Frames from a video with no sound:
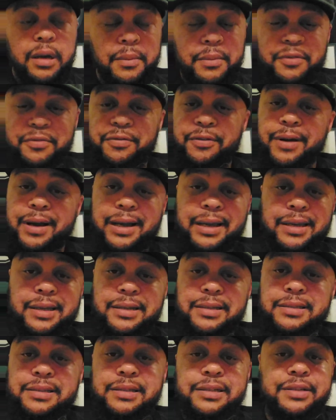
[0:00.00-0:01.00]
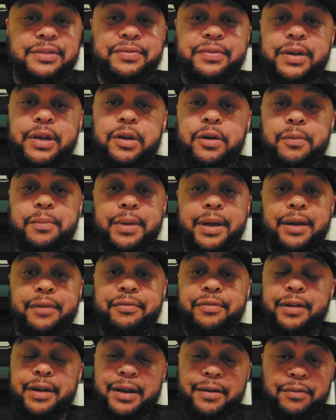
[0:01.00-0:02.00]
Before I get into this video, man,
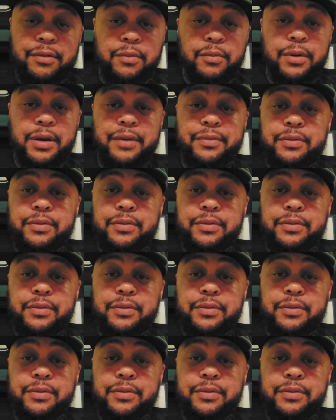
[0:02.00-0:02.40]
for everyone,